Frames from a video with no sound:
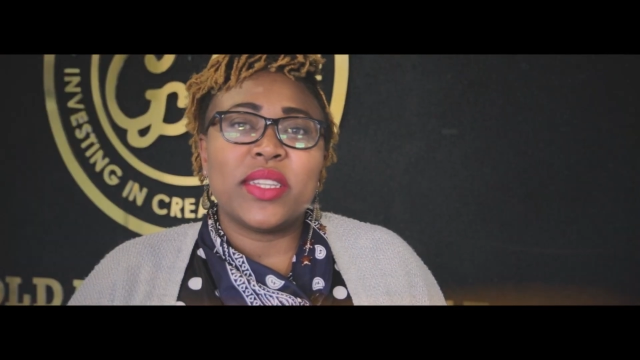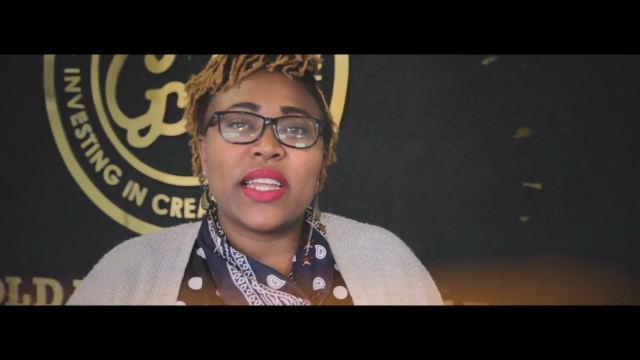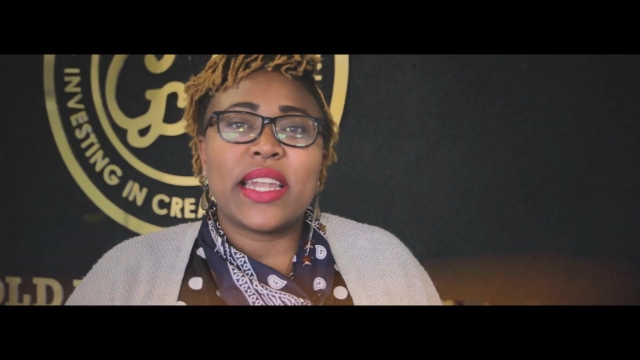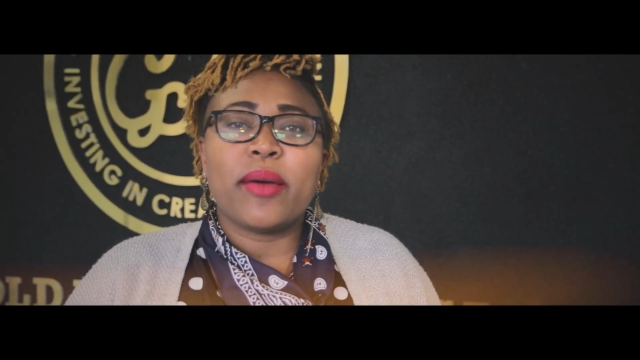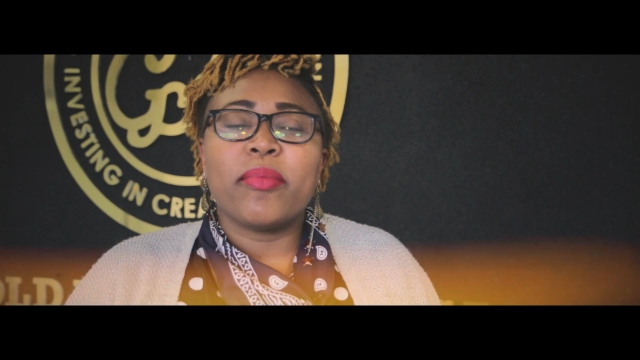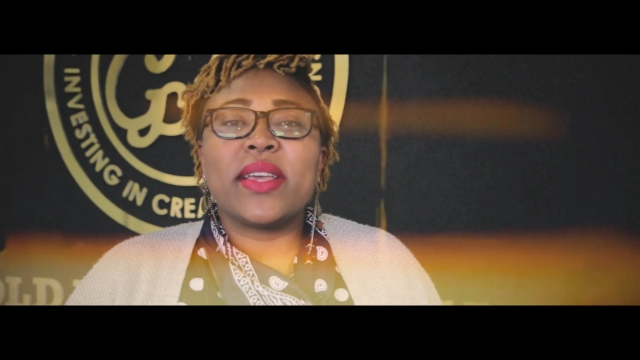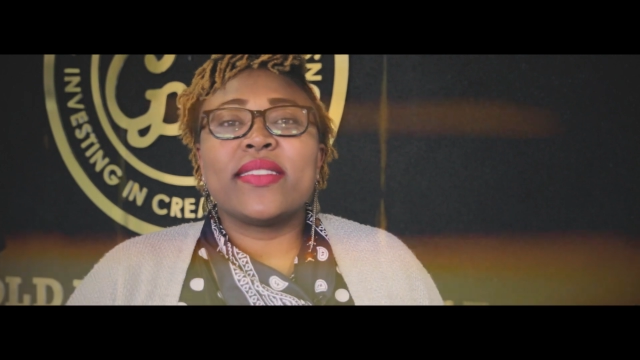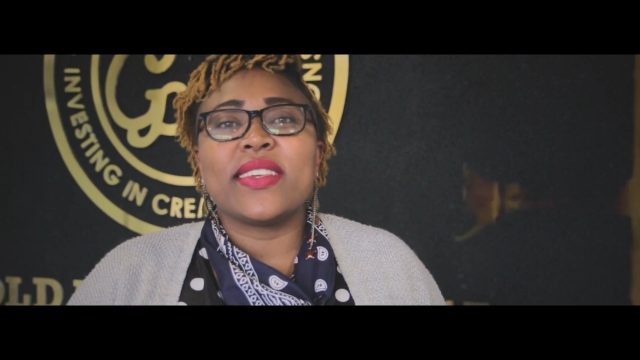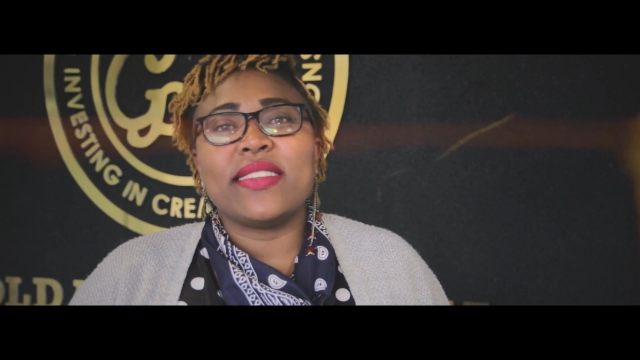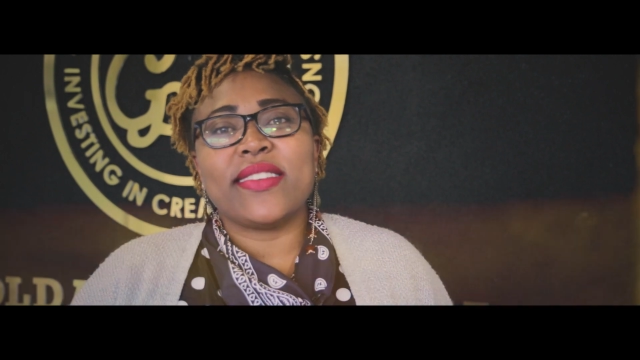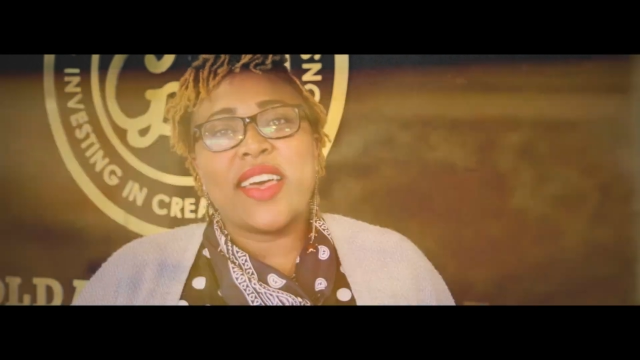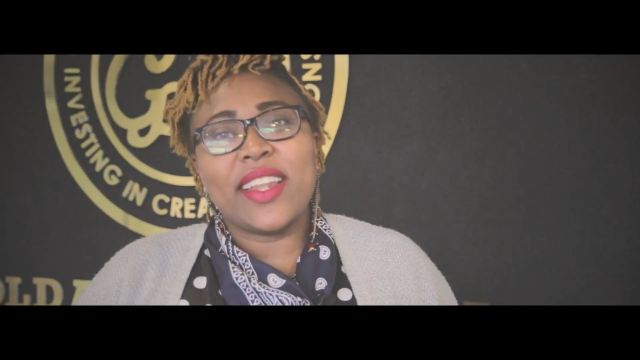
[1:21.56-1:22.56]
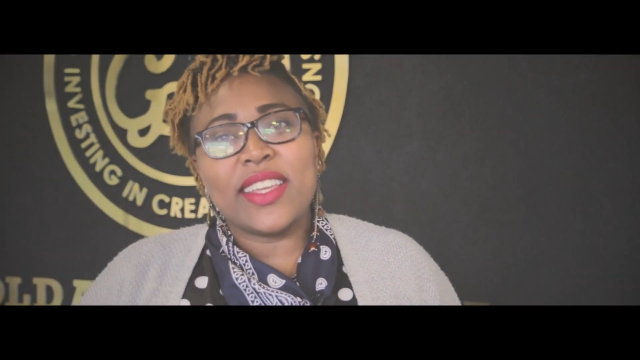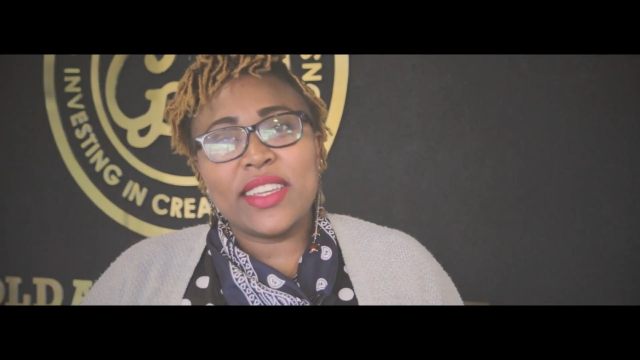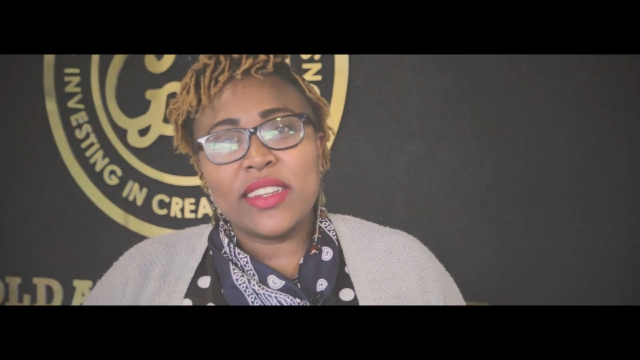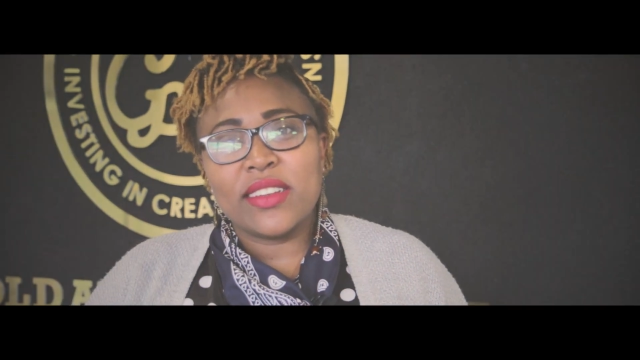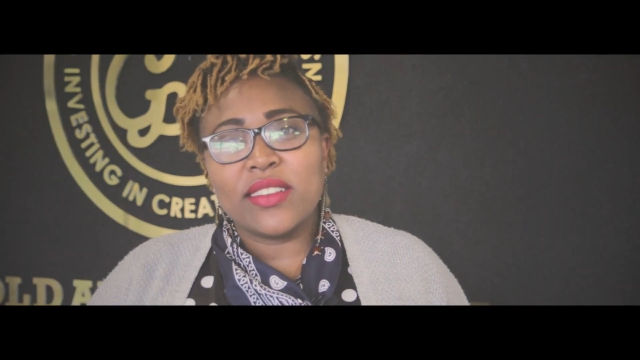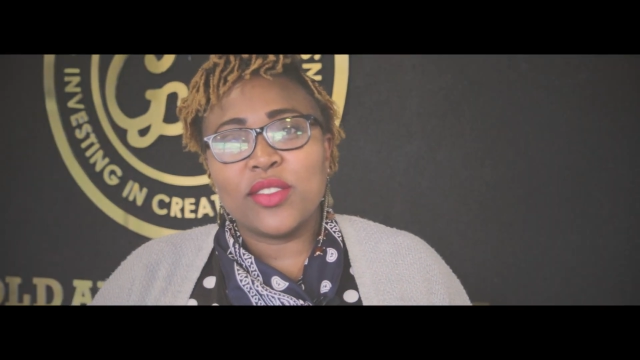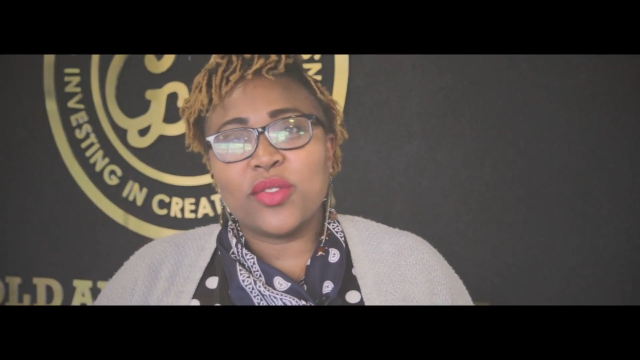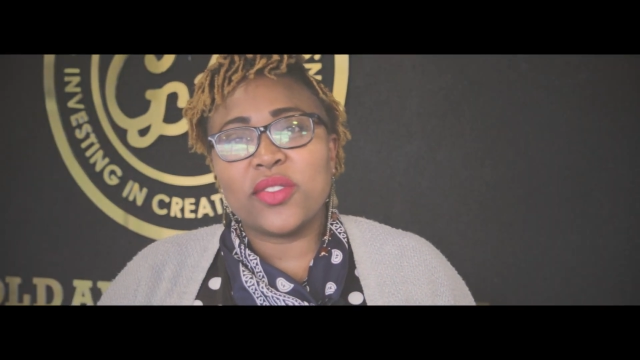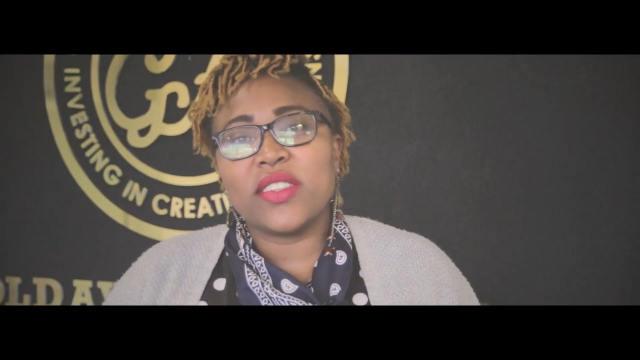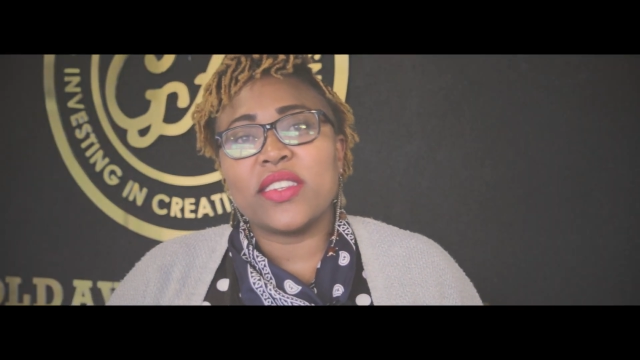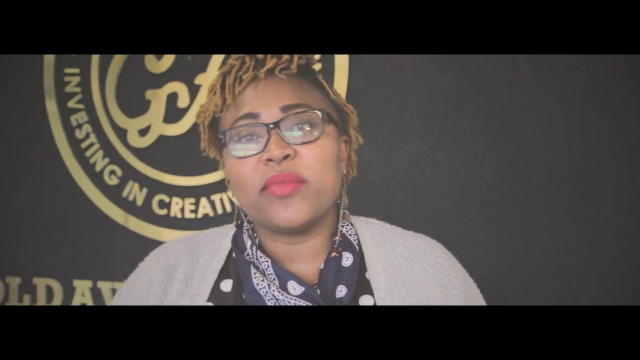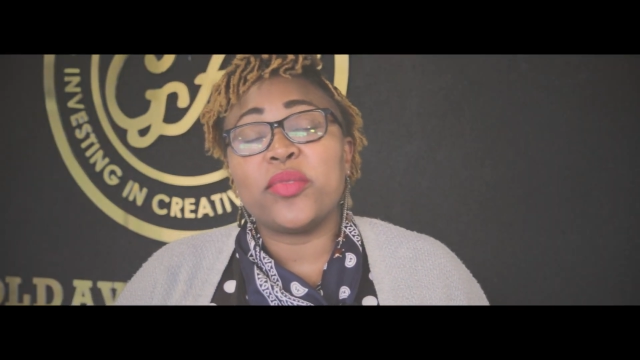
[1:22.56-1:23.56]
been an amazing journey to
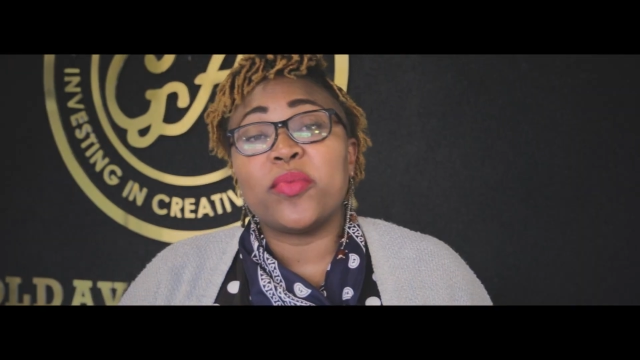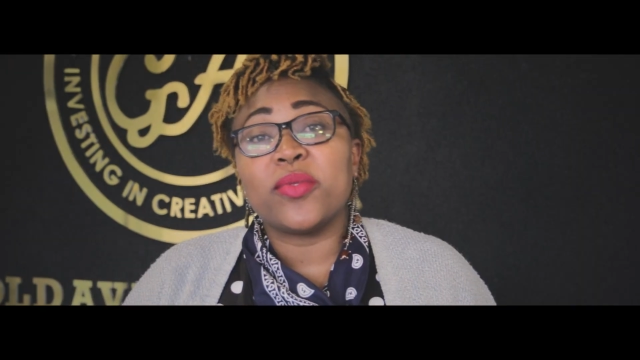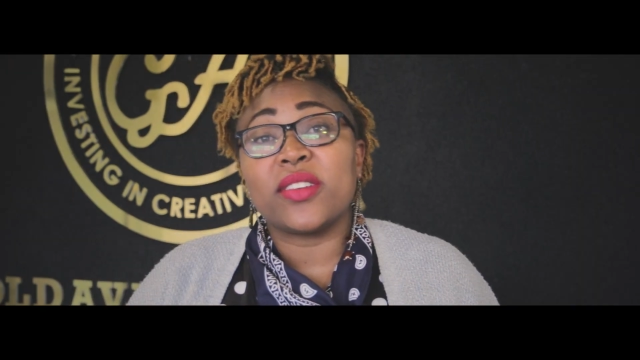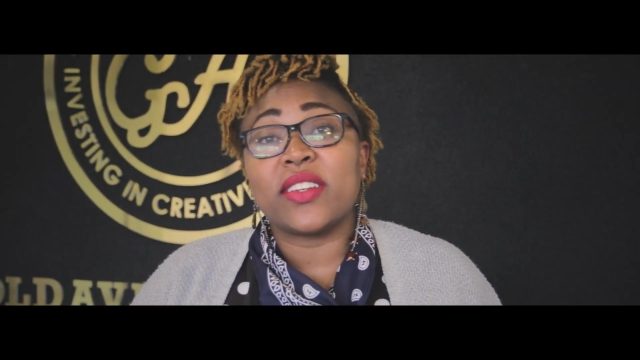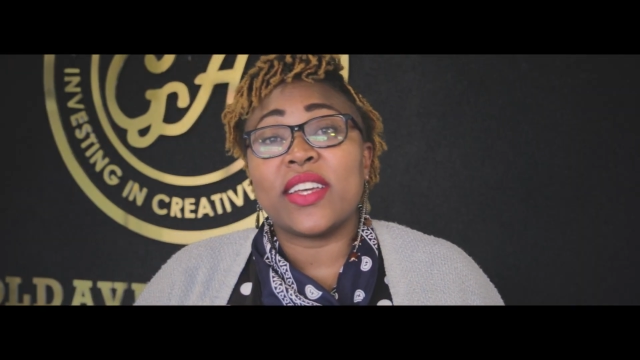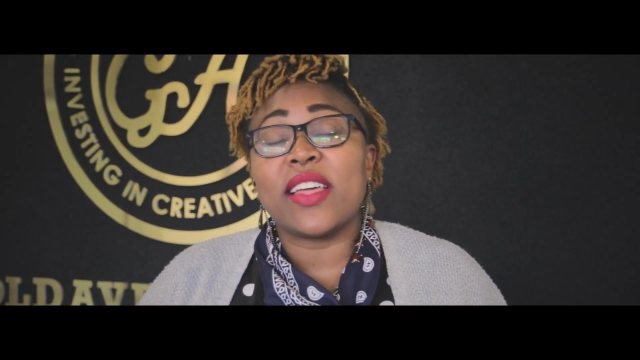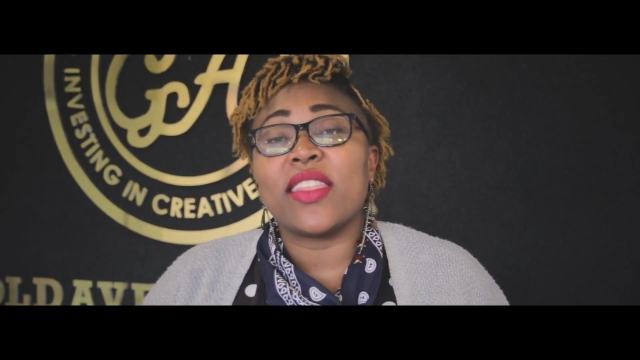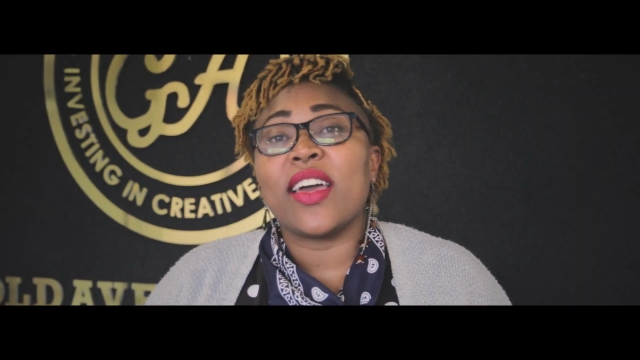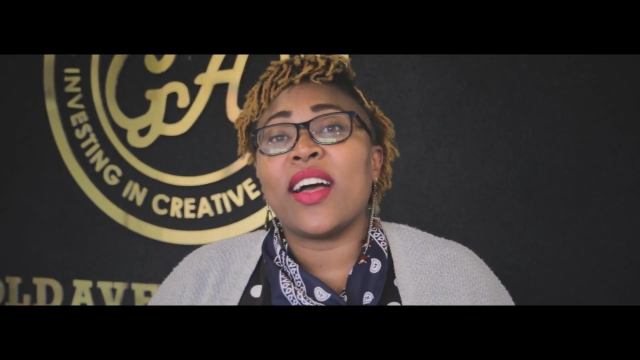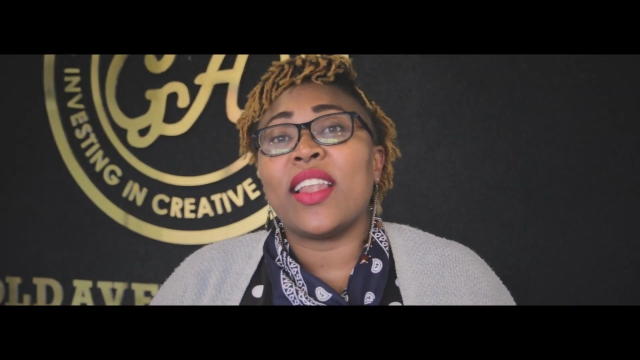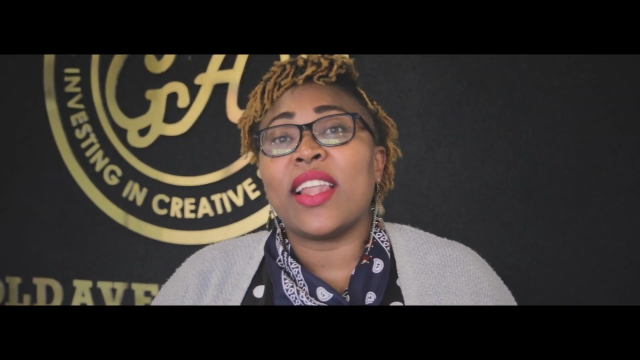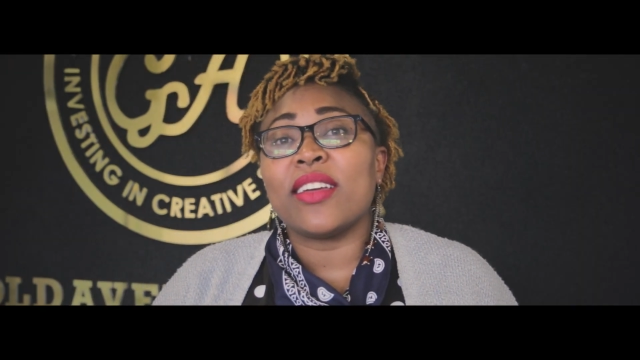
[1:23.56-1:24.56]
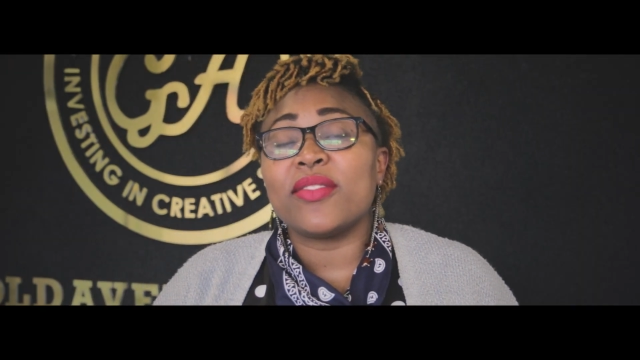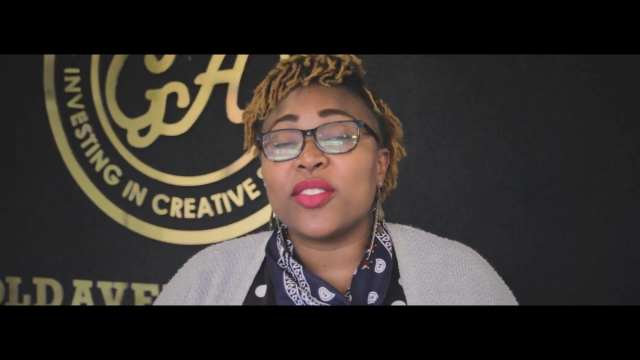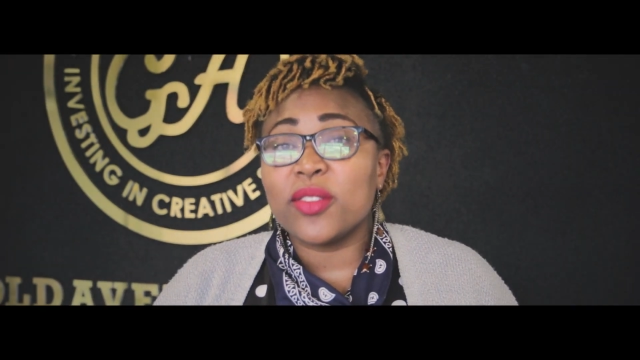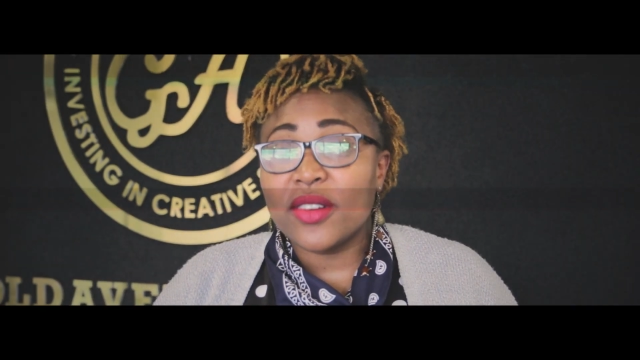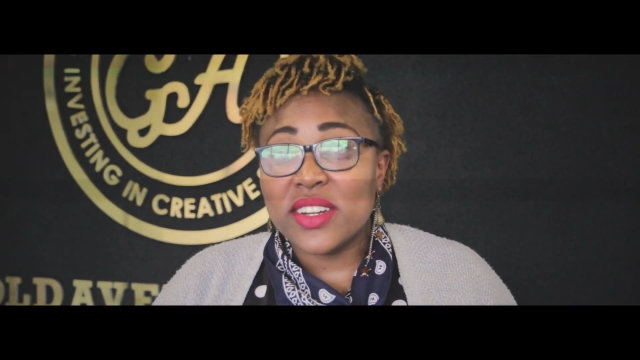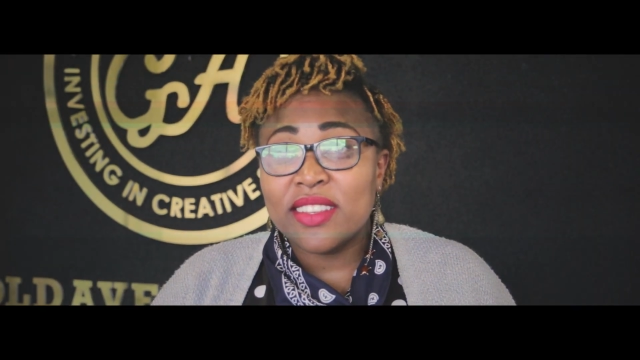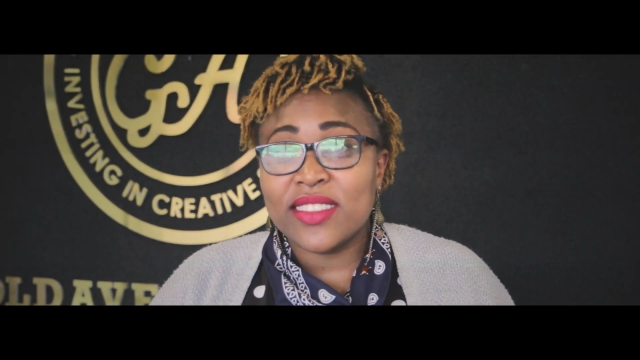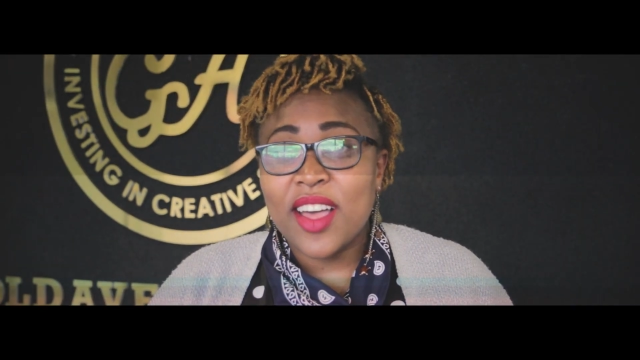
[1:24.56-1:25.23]
see people share their life stories,